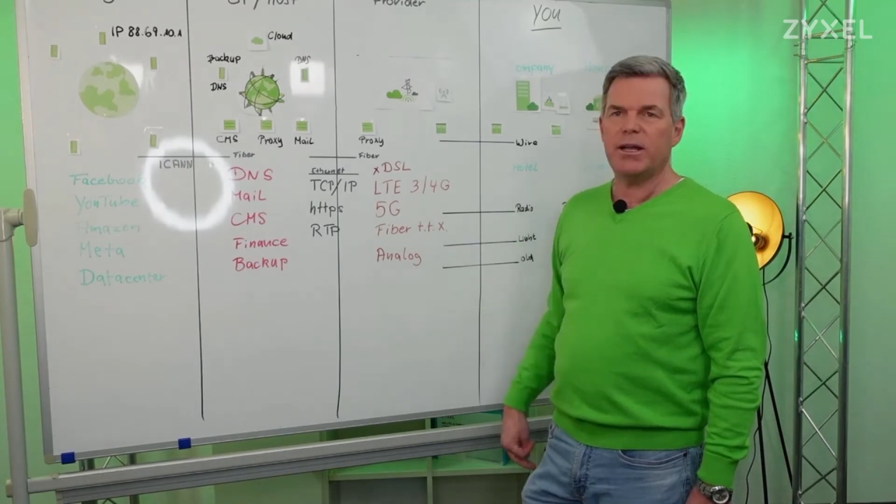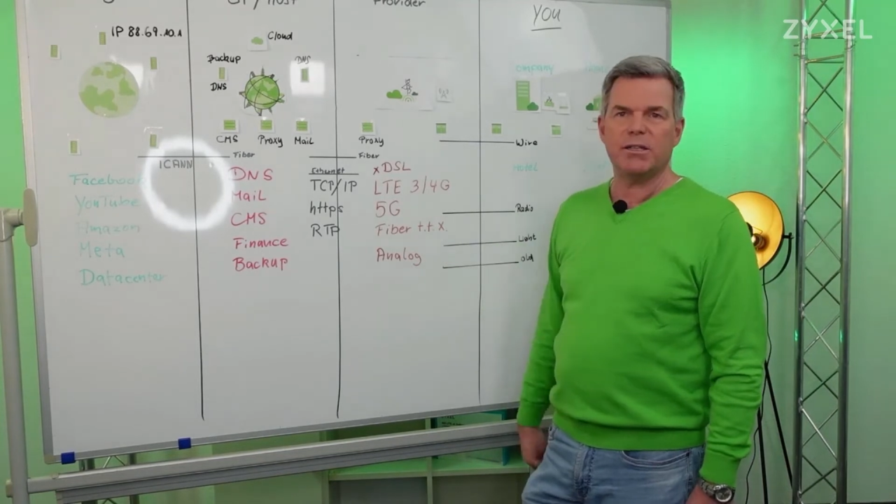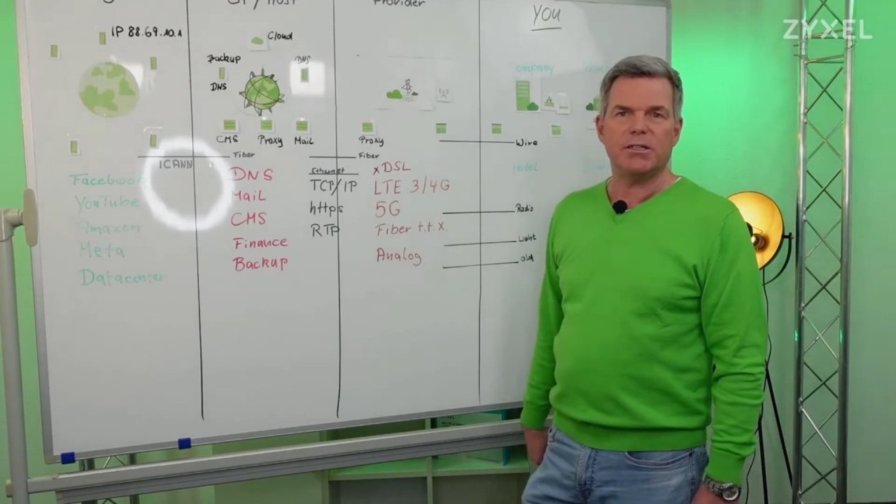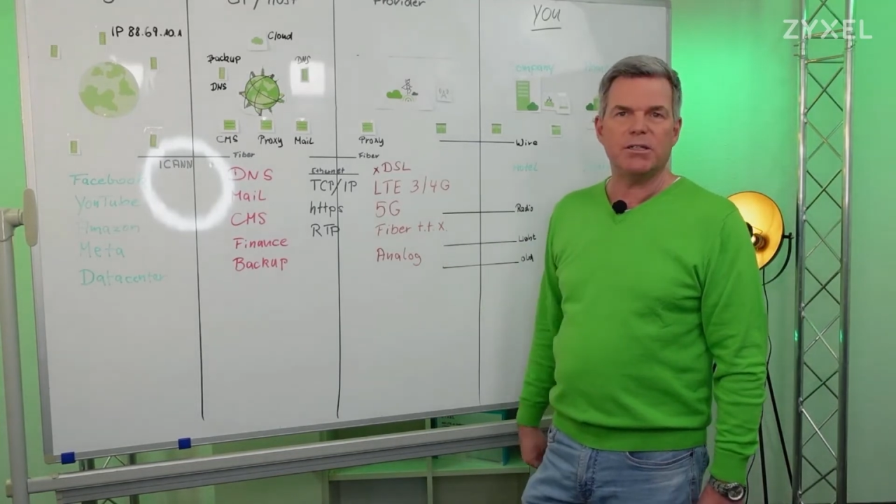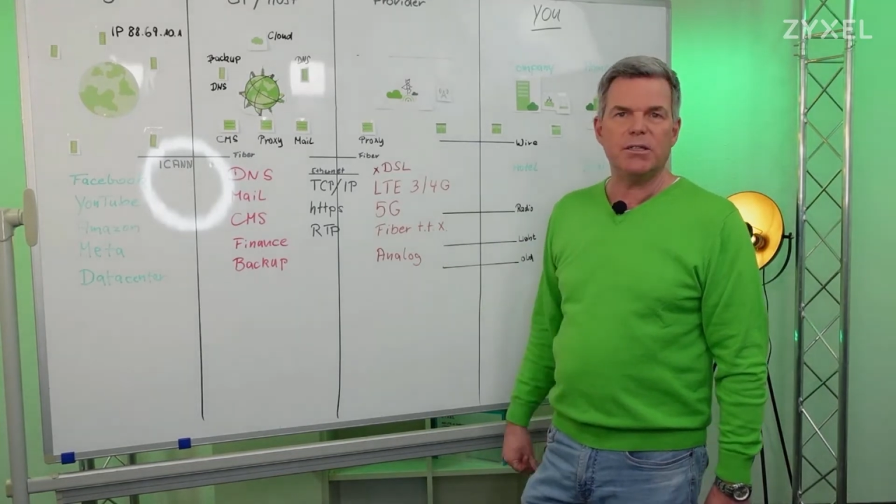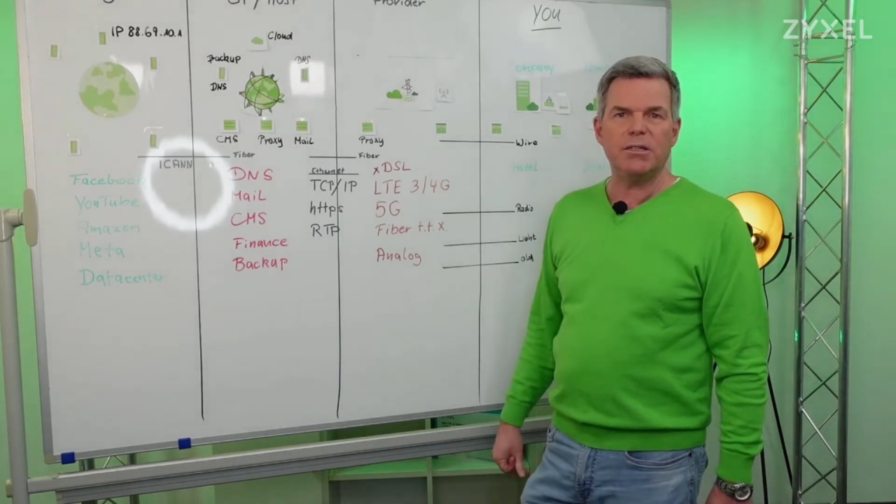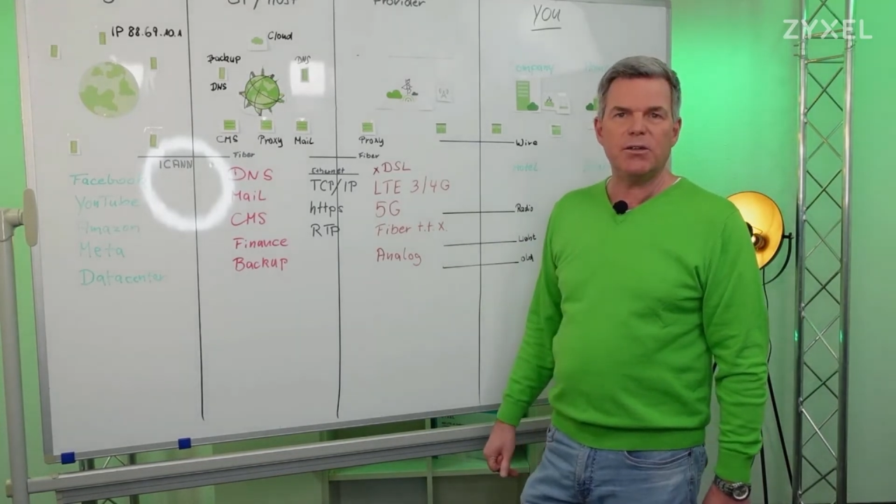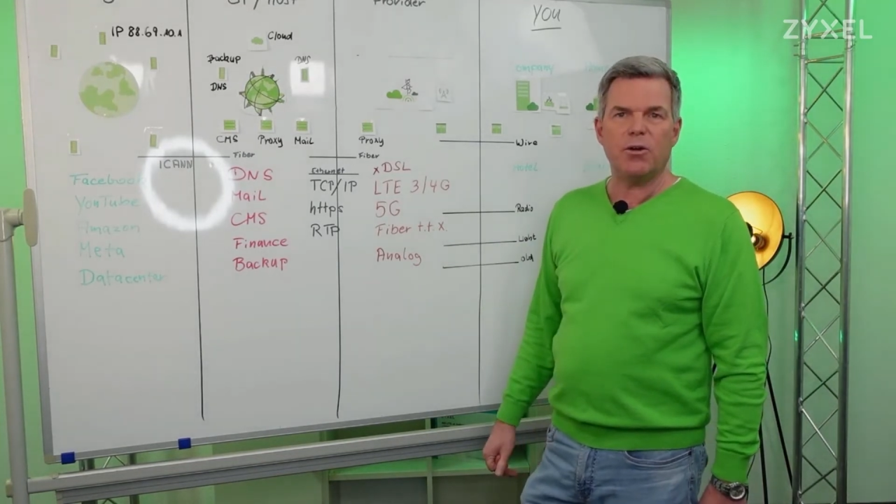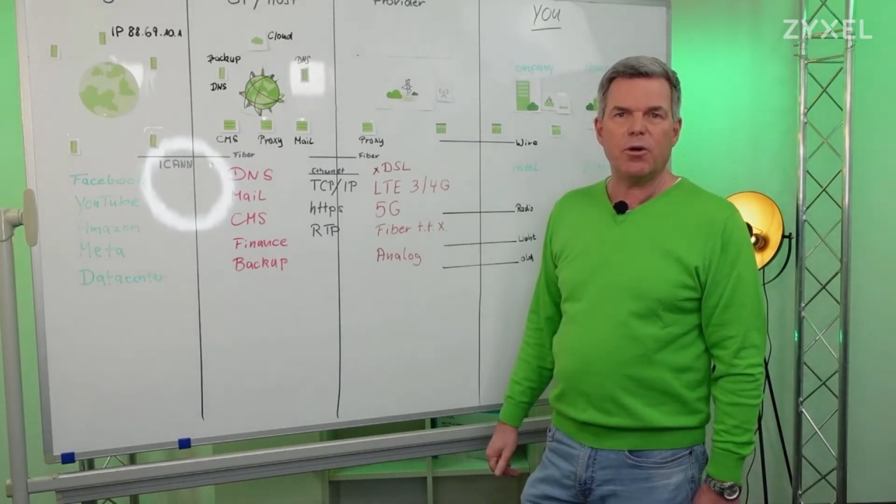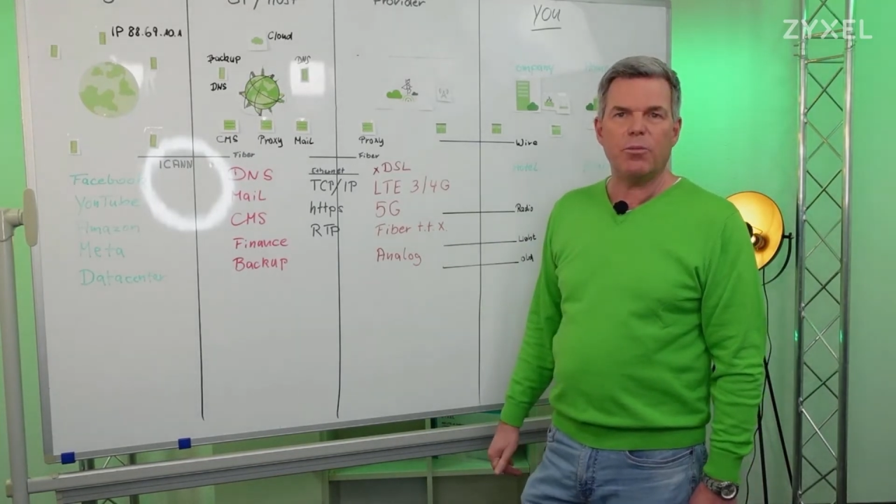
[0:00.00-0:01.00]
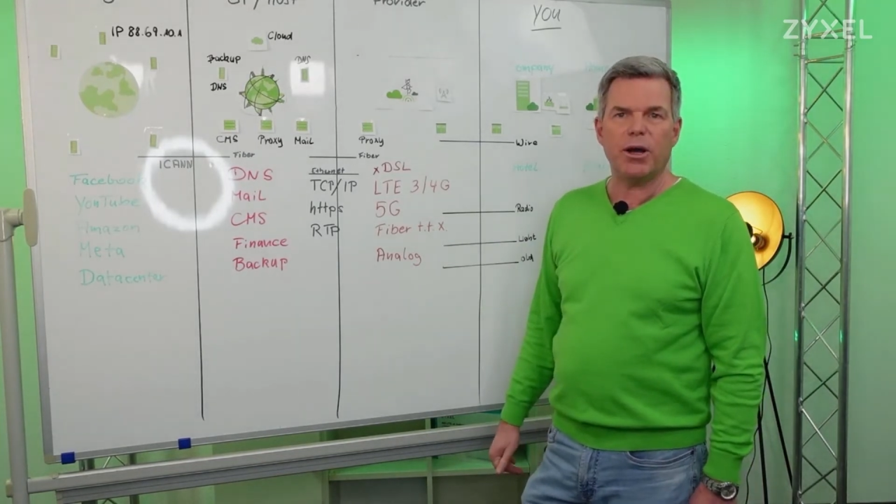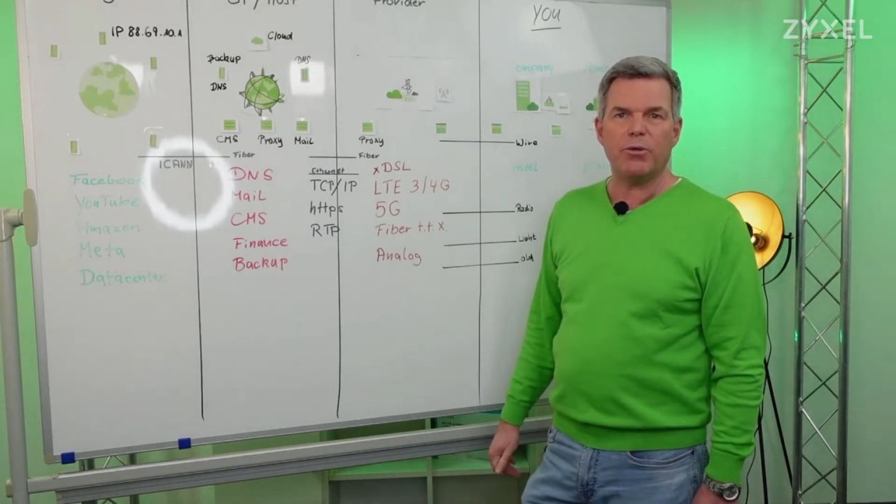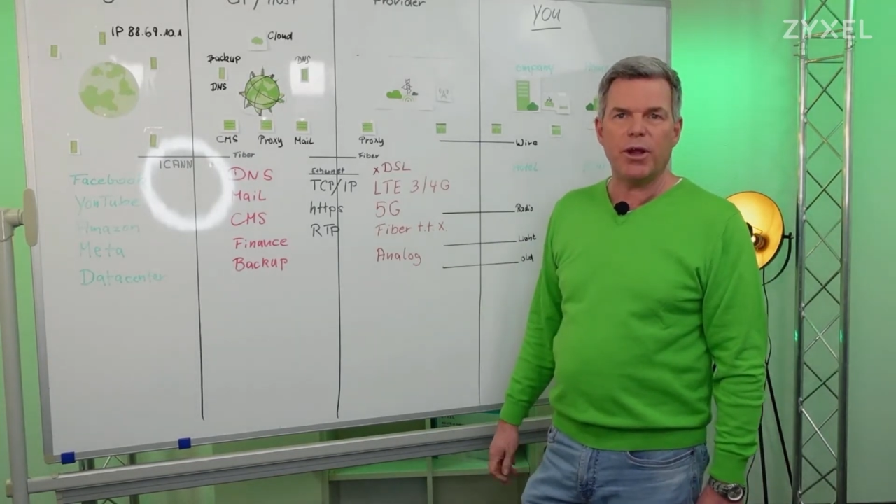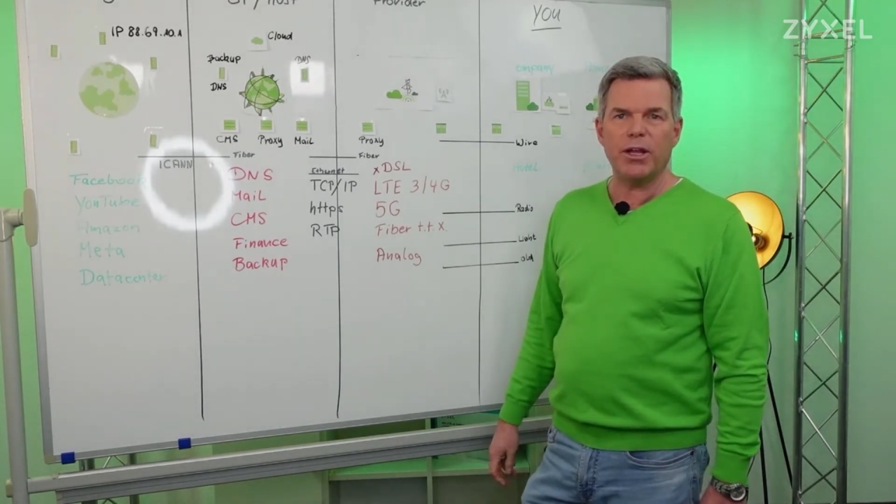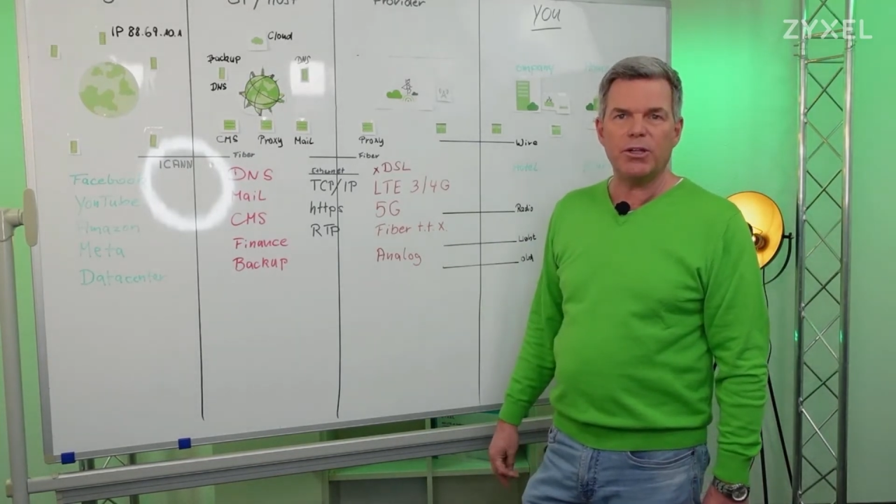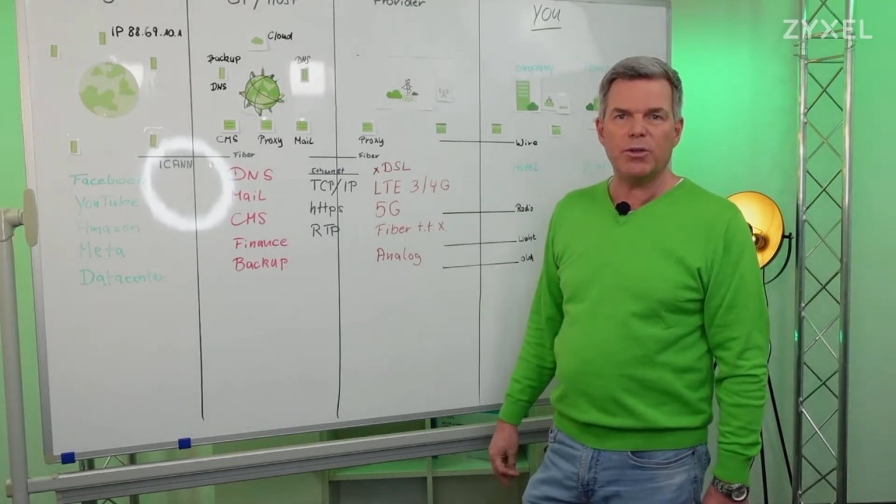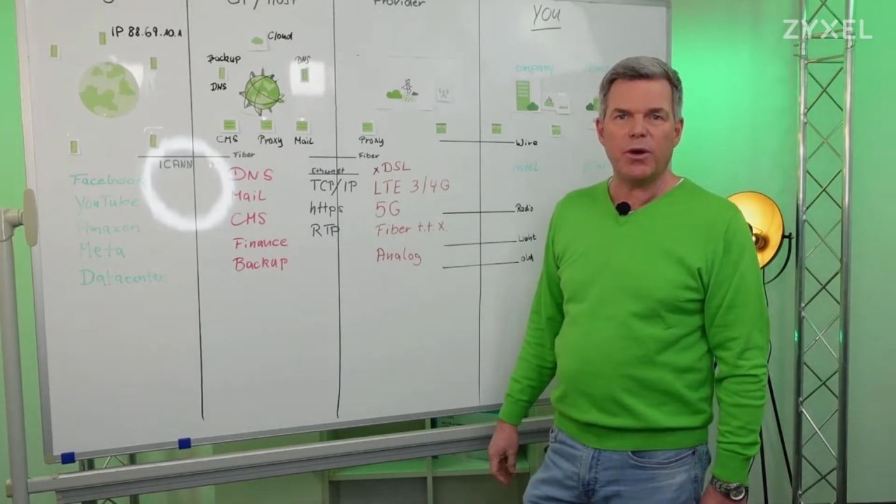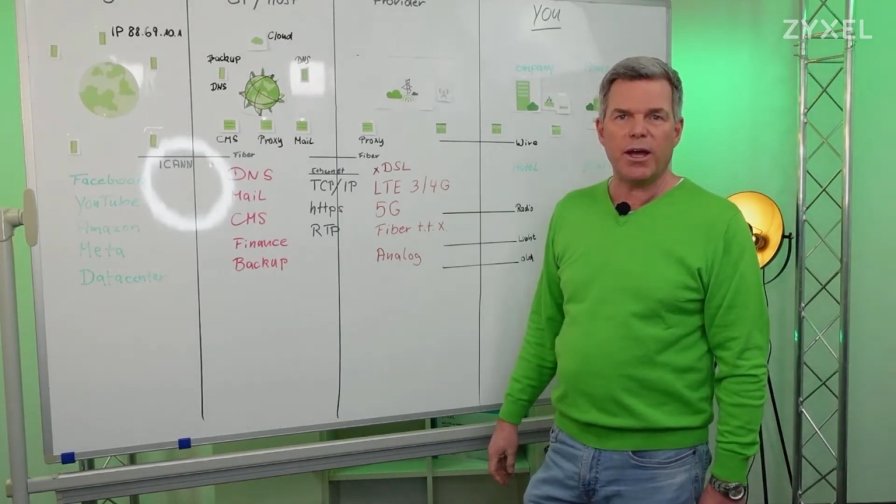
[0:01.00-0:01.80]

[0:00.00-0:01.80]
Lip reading: LTE or by radio